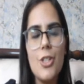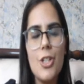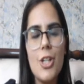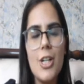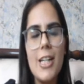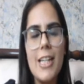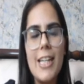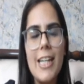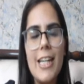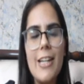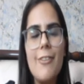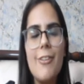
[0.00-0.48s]

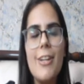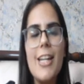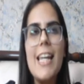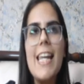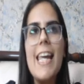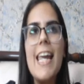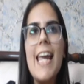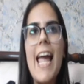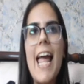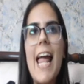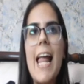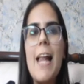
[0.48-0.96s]
journey,
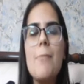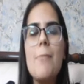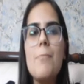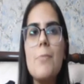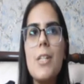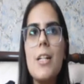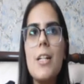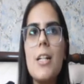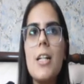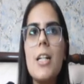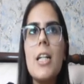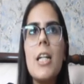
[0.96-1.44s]
really
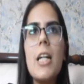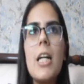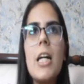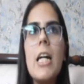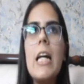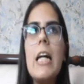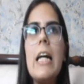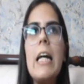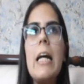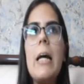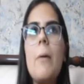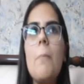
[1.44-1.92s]
helped her
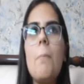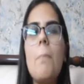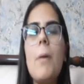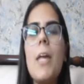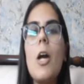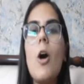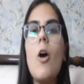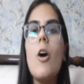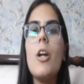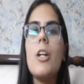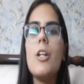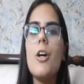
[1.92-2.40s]

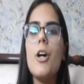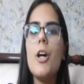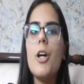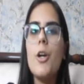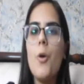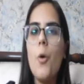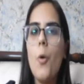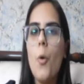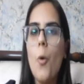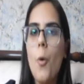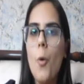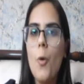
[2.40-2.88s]
be on her
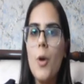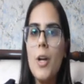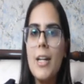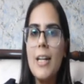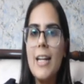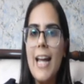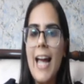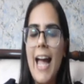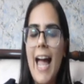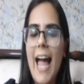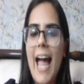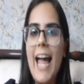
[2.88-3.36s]

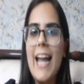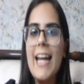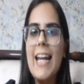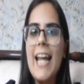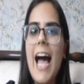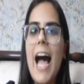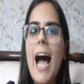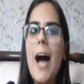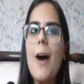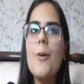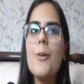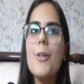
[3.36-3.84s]
own. And
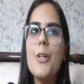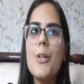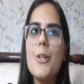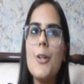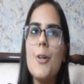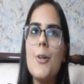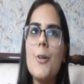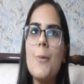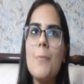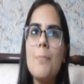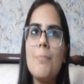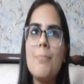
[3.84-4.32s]
how, you
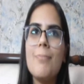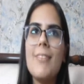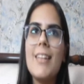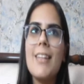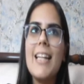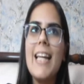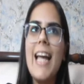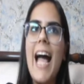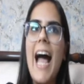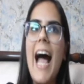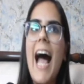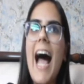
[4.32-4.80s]
know,
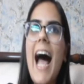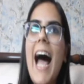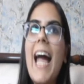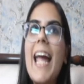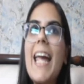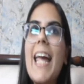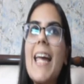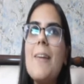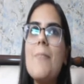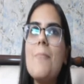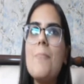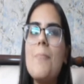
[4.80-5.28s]

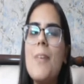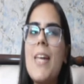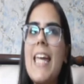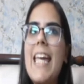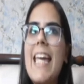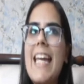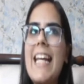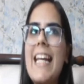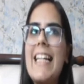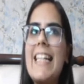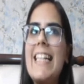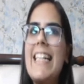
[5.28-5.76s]
I
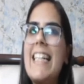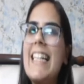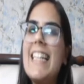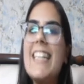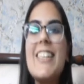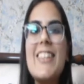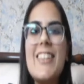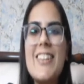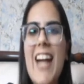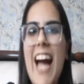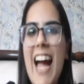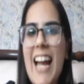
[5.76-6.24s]
being
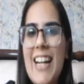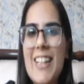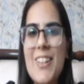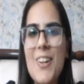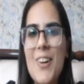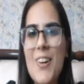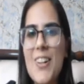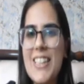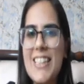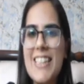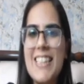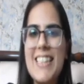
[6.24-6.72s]
her
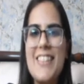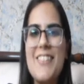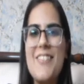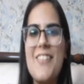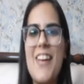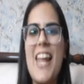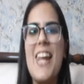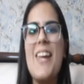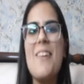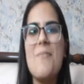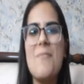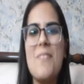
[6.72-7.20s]
granddaughter
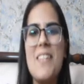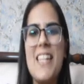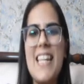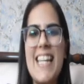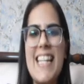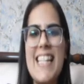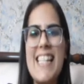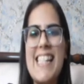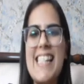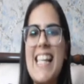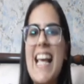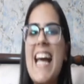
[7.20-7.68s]
developed
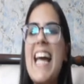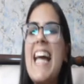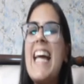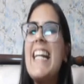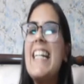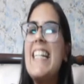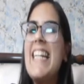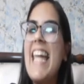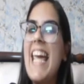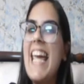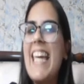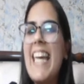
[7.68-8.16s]
this,
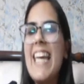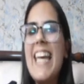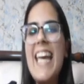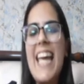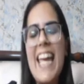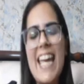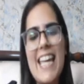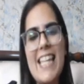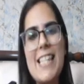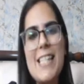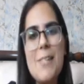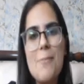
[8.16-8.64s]
taking
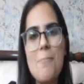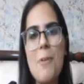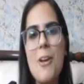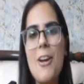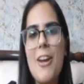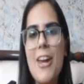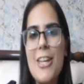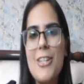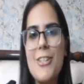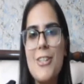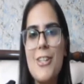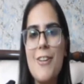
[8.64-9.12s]

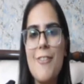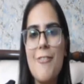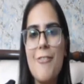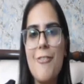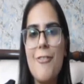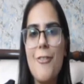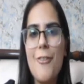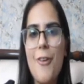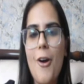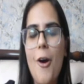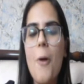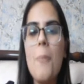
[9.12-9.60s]
inspiration
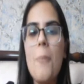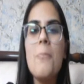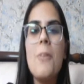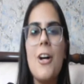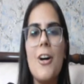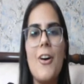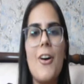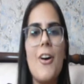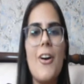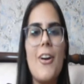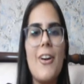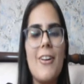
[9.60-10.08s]
from
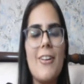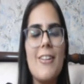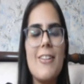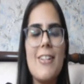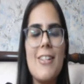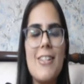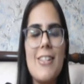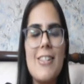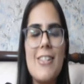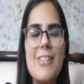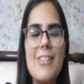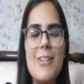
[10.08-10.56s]
her.
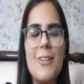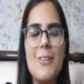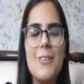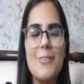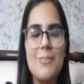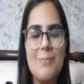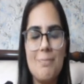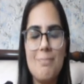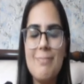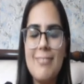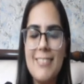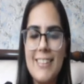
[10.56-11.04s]

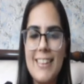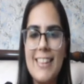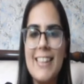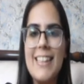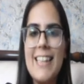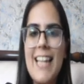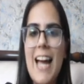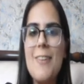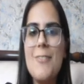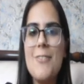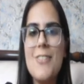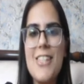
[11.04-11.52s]
So
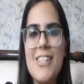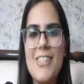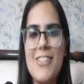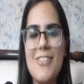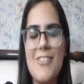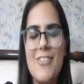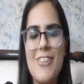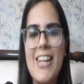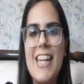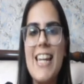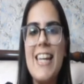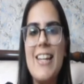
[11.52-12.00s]
that was
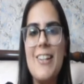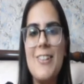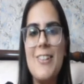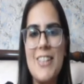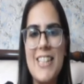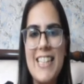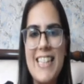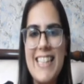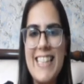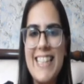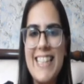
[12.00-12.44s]
really good.